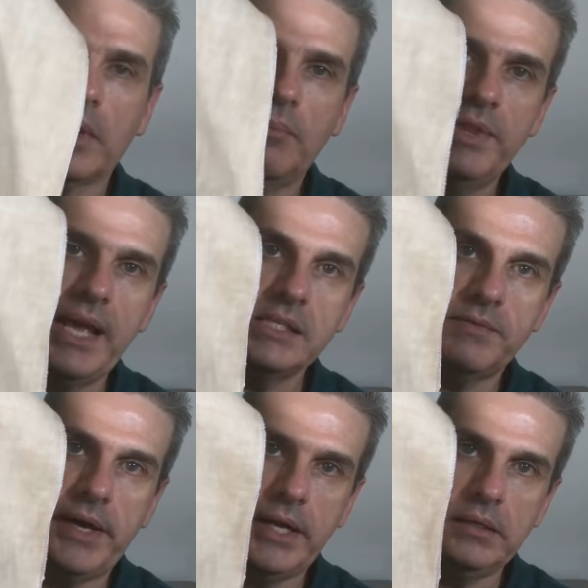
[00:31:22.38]
But that's
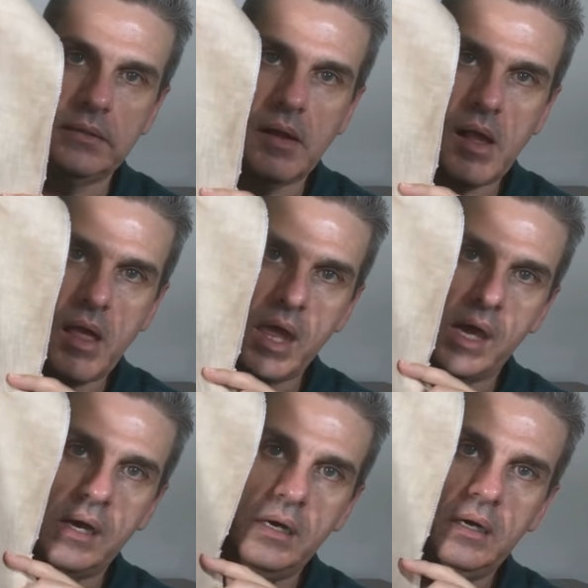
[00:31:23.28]
fine.
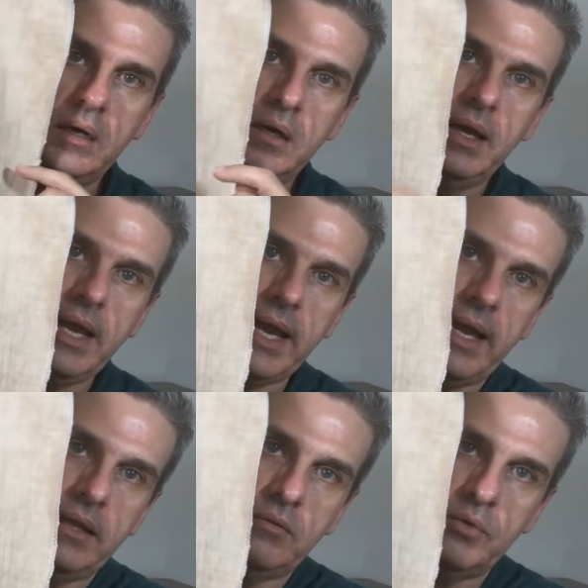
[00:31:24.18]

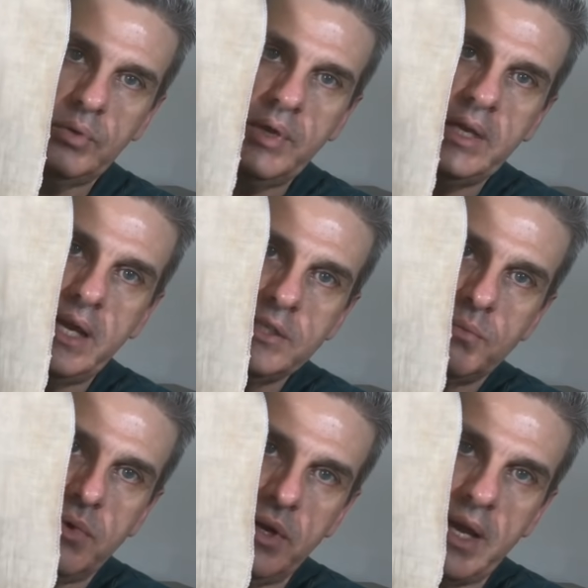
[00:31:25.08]
And 3 days
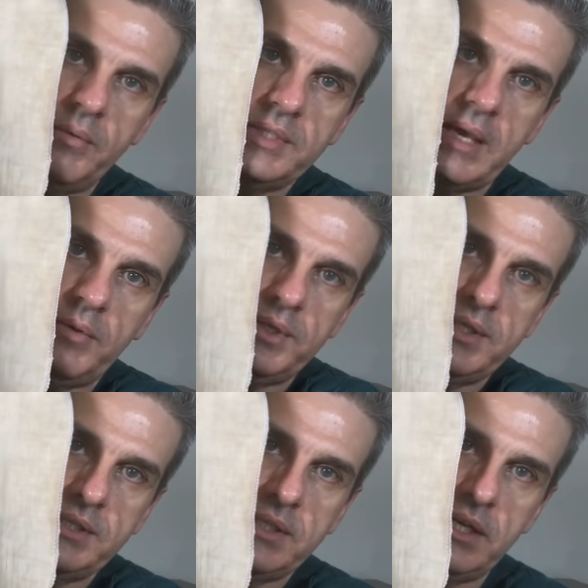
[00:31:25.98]
work, I was able to
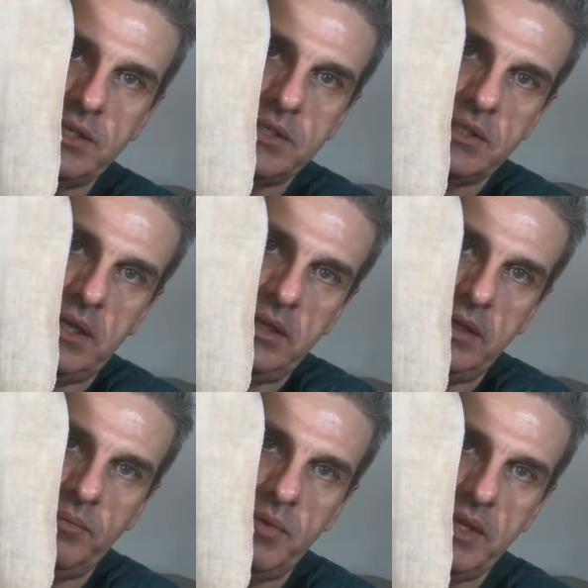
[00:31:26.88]
stitch a
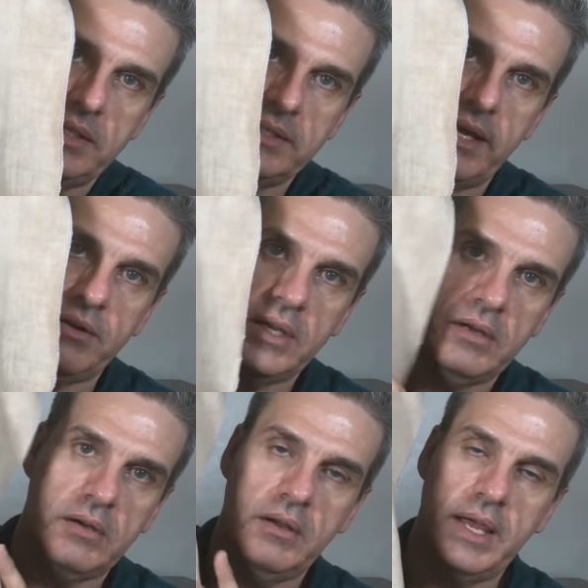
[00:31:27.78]
little this down
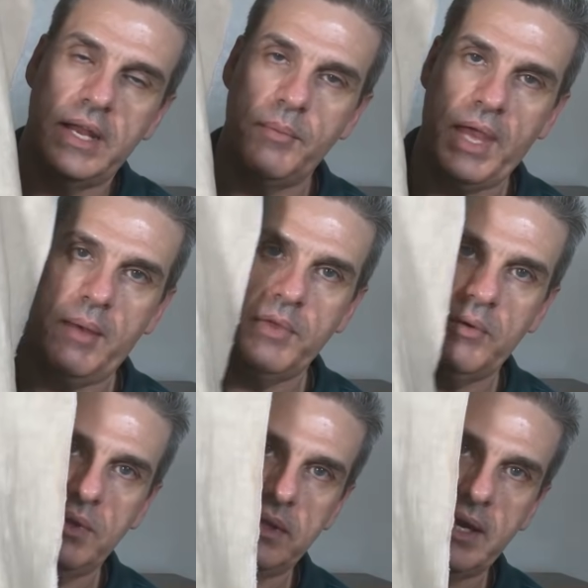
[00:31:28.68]
here, and I'm happy
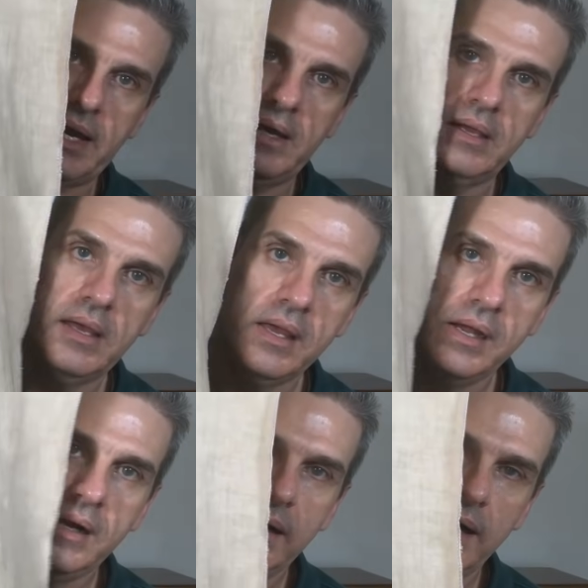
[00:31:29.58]
with that.
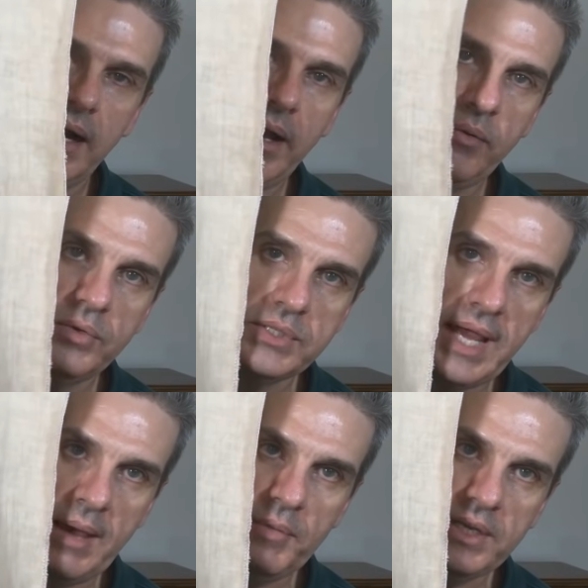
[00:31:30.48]
I was
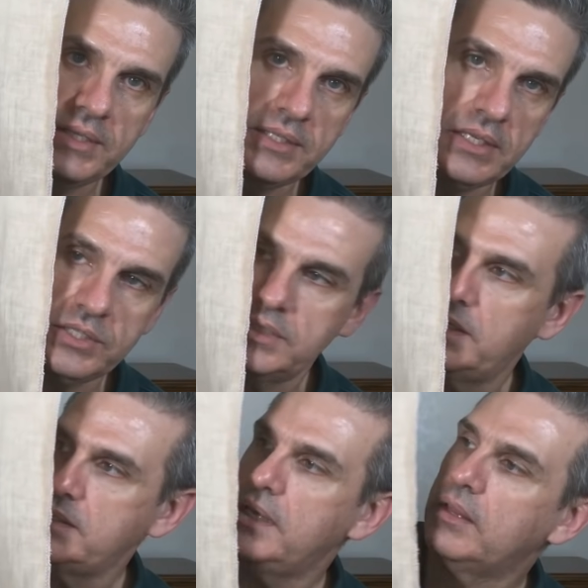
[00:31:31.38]
happy to stitch
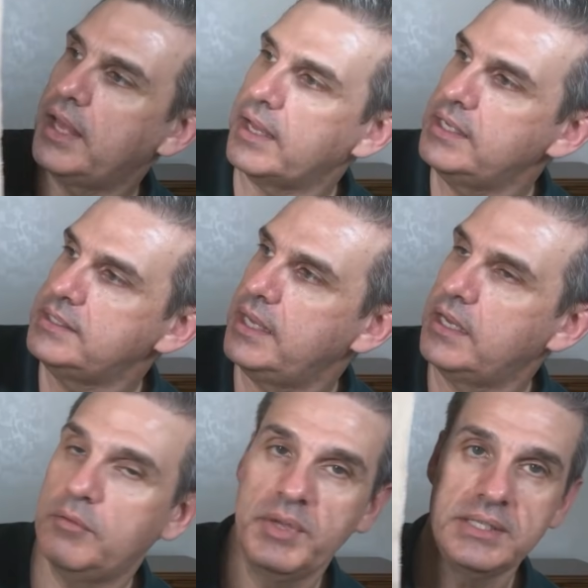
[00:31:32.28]
this. Like I say, it
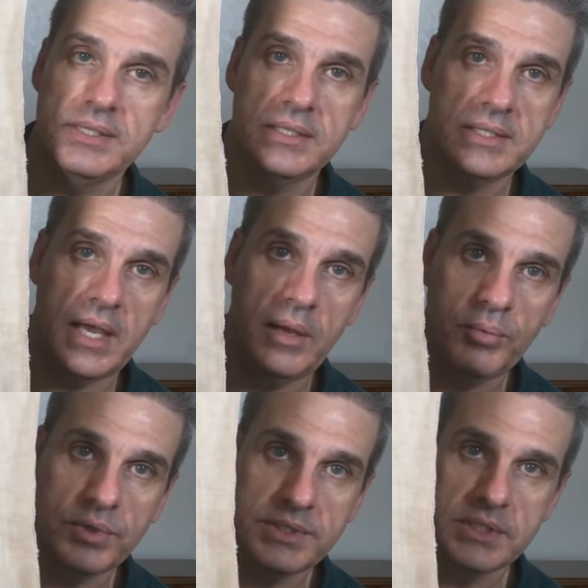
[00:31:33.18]
had been since
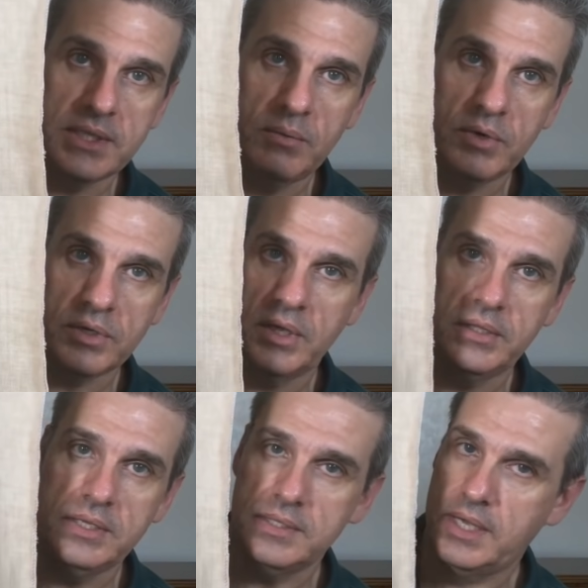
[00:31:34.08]
April since I worked on
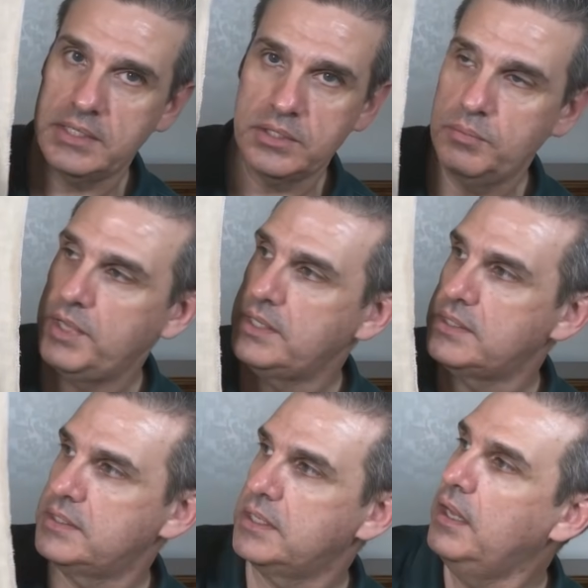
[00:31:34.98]
these last two
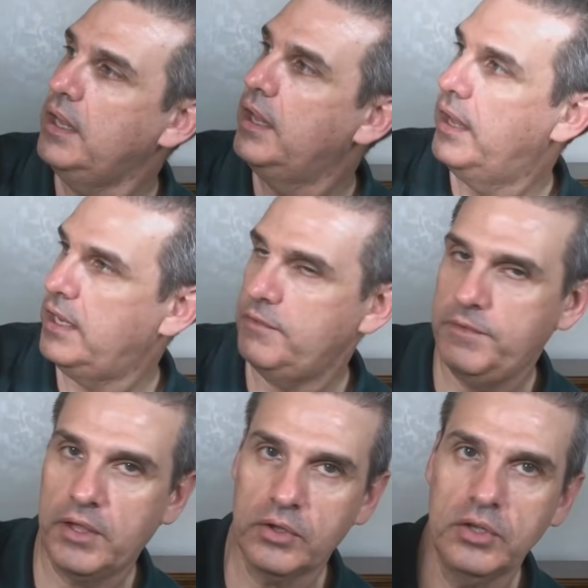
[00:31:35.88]
pieces, and it
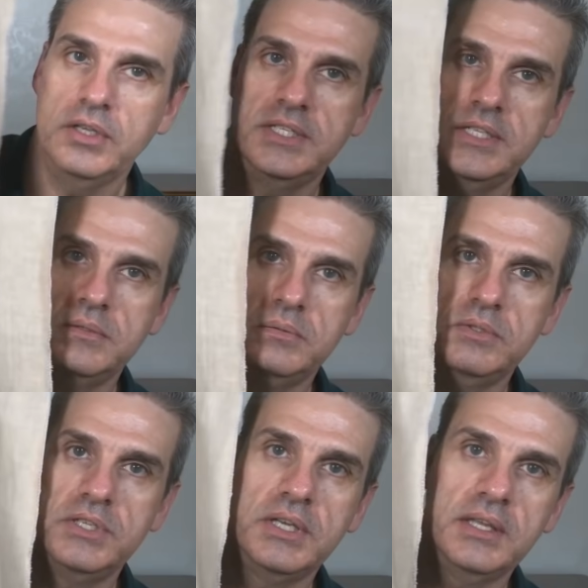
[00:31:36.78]
felt good
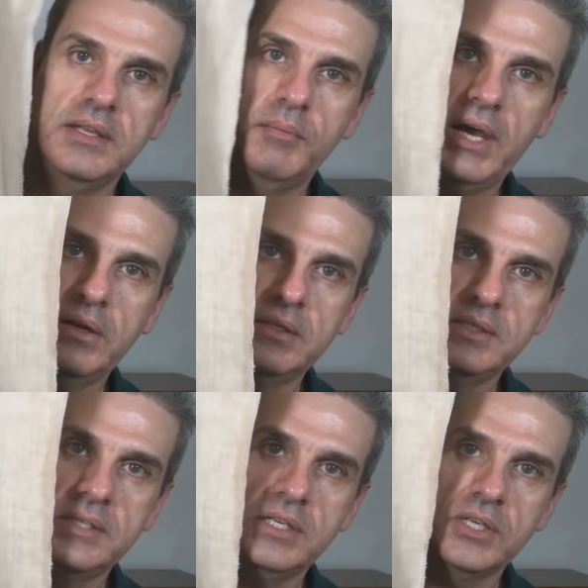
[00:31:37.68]
to get them out and
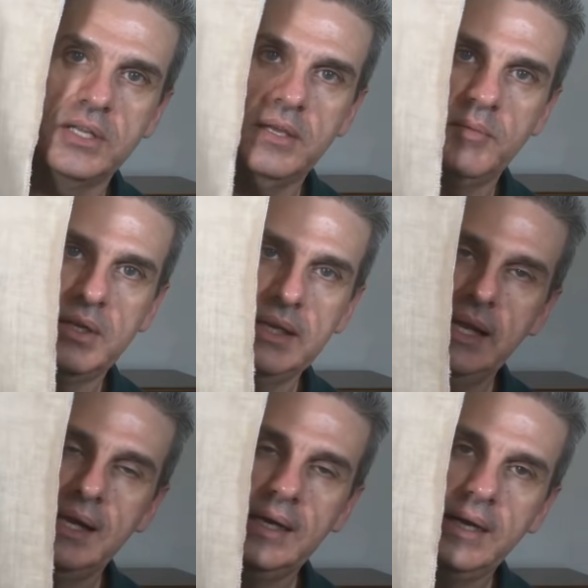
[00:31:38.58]
stitch on them and
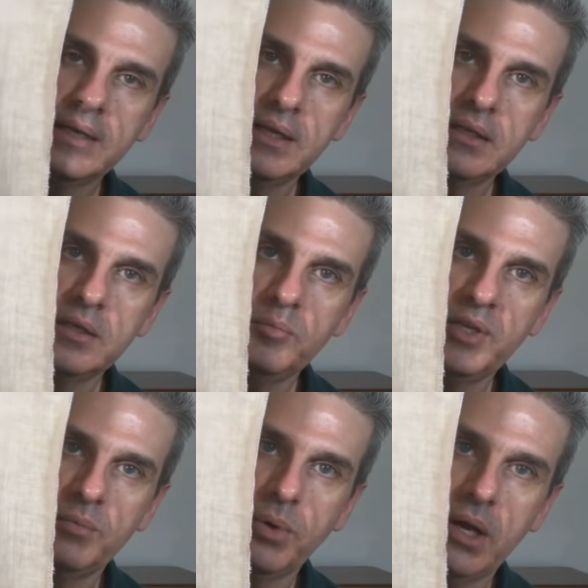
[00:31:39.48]
get a little bit
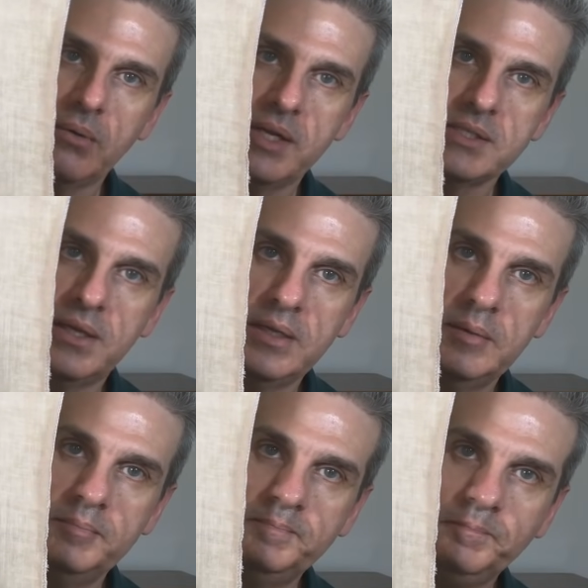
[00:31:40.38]
of progress on them.